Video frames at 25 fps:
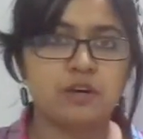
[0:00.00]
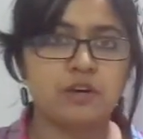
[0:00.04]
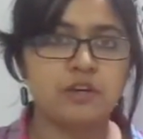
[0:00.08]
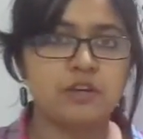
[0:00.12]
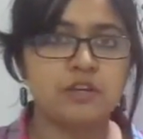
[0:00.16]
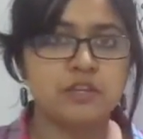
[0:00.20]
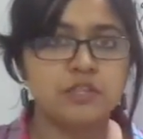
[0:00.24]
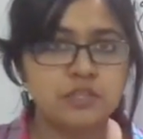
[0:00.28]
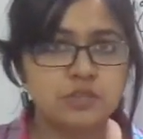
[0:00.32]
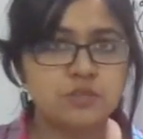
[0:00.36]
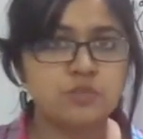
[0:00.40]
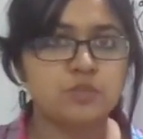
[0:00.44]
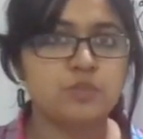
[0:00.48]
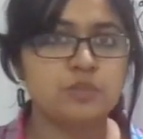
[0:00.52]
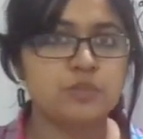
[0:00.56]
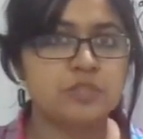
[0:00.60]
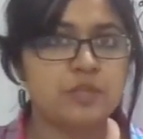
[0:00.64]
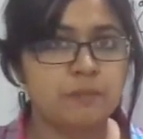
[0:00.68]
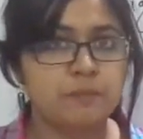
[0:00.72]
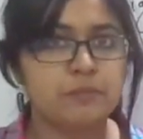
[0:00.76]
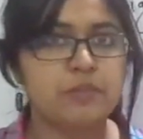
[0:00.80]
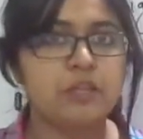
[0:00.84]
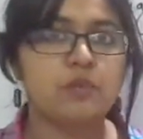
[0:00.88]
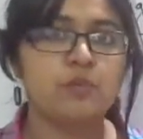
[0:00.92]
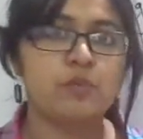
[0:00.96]
is
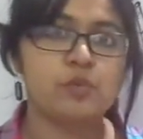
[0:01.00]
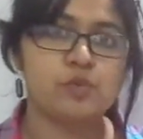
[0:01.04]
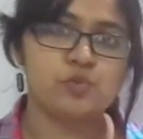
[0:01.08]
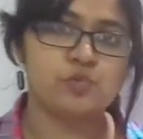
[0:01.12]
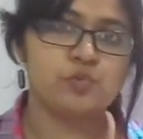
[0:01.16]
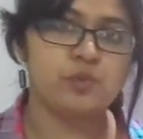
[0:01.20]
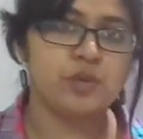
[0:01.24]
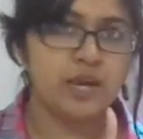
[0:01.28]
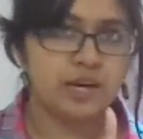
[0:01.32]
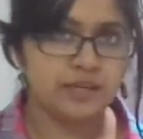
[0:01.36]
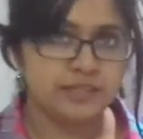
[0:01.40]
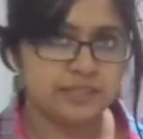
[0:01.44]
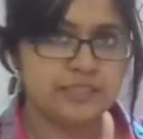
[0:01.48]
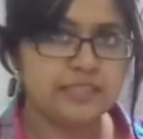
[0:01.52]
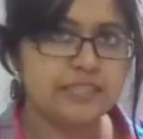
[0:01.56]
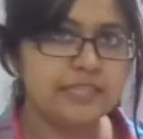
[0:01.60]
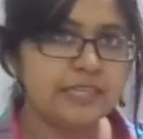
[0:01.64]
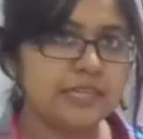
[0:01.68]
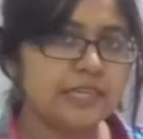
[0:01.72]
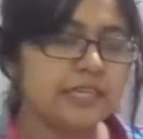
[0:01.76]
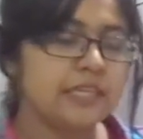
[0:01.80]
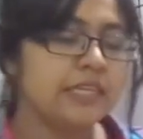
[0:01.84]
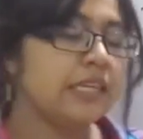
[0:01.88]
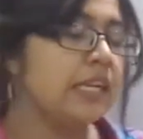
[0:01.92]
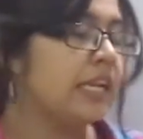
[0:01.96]
something which we are
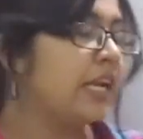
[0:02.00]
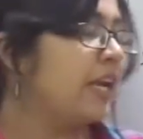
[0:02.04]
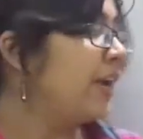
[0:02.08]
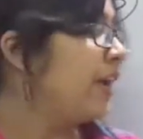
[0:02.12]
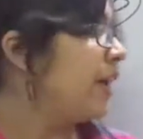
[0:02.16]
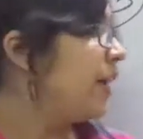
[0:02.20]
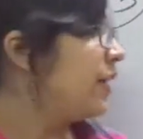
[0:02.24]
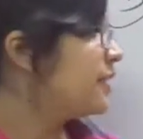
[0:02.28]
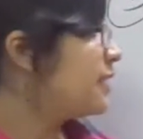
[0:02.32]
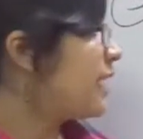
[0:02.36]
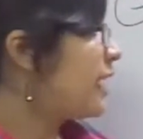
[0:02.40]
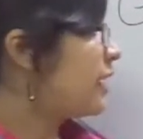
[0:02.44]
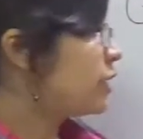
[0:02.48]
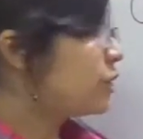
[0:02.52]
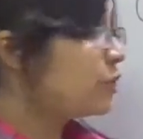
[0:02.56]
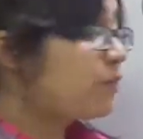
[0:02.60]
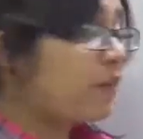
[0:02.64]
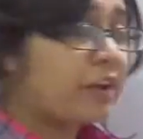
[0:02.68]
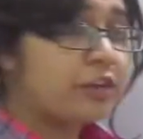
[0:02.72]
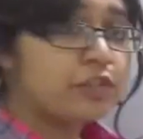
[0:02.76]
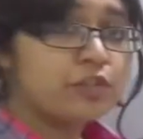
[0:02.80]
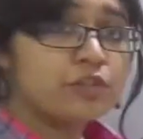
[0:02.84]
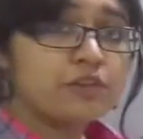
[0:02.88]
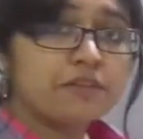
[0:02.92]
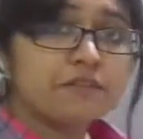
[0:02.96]
dealing in.
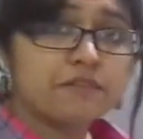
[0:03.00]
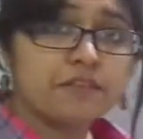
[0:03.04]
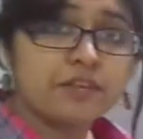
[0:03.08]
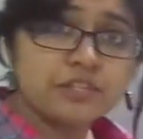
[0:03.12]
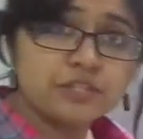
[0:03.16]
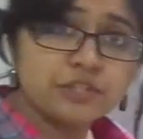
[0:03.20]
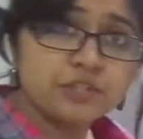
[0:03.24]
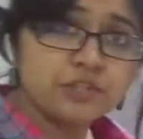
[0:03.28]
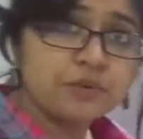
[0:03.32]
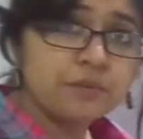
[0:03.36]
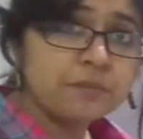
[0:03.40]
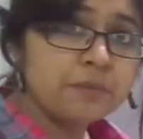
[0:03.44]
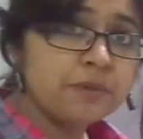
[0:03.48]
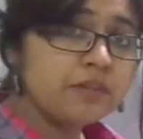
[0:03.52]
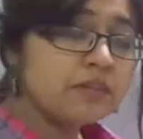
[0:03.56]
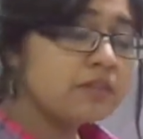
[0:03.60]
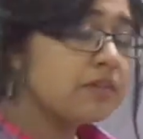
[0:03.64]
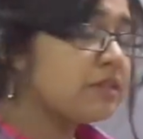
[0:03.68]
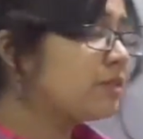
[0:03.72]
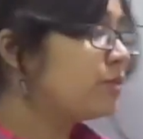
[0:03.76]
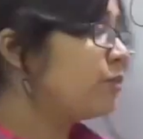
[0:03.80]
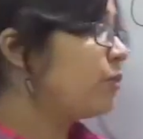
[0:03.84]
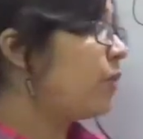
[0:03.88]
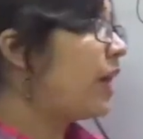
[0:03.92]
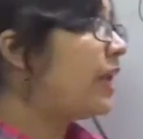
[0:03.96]
Satisfaction of
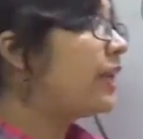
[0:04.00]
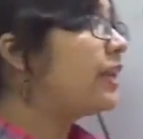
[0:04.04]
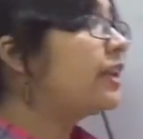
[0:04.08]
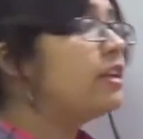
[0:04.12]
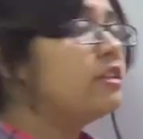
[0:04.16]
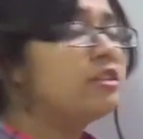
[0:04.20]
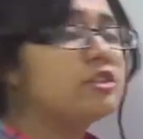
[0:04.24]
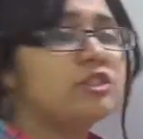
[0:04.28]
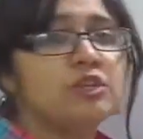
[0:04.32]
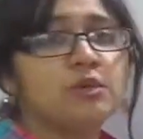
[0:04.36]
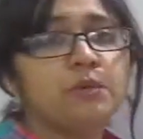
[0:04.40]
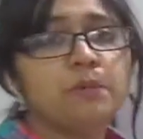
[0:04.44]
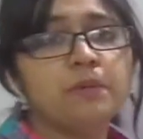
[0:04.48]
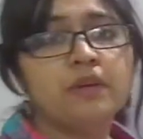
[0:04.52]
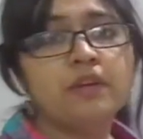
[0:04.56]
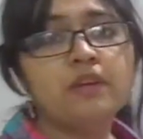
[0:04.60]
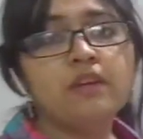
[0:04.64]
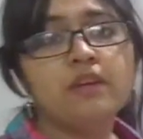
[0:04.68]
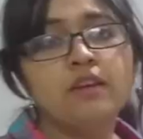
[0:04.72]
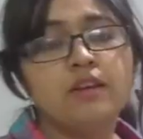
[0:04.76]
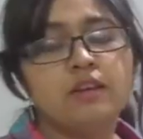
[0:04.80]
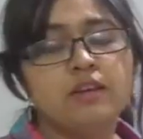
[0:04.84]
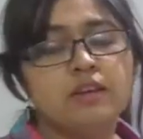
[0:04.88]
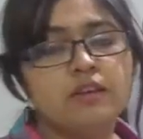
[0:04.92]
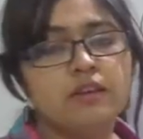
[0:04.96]
consumers while consuming
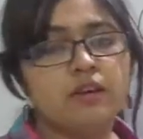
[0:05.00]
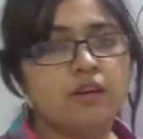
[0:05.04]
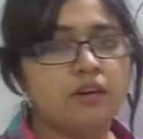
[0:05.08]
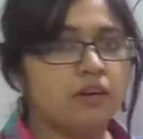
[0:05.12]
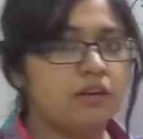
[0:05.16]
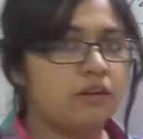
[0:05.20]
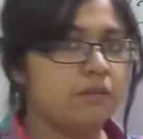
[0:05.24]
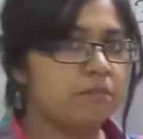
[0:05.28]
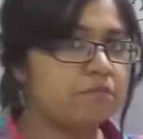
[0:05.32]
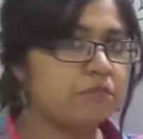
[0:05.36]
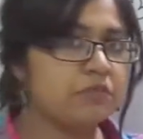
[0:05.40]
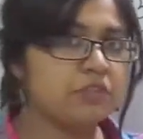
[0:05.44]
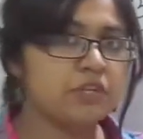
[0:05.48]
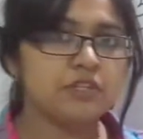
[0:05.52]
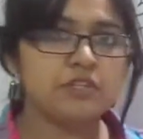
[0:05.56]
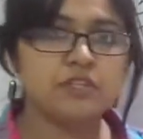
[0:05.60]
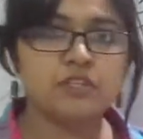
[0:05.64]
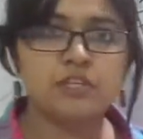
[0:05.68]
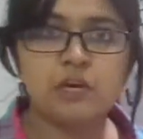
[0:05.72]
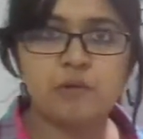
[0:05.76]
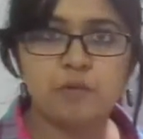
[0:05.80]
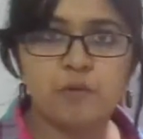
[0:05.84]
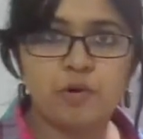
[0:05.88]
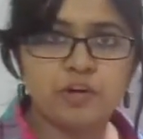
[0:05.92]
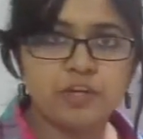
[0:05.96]

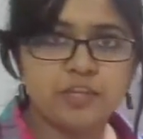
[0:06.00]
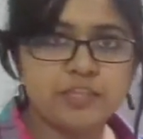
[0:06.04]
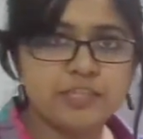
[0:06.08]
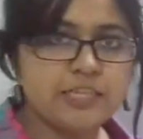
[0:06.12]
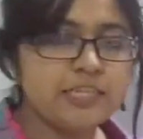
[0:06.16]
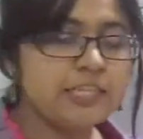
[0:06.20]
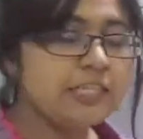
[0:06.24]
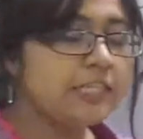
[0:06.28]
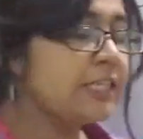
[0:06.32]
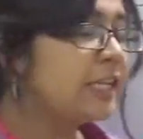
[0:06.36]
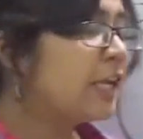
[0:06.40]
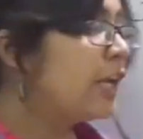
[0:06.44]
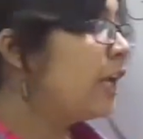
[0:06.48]
certain commodities.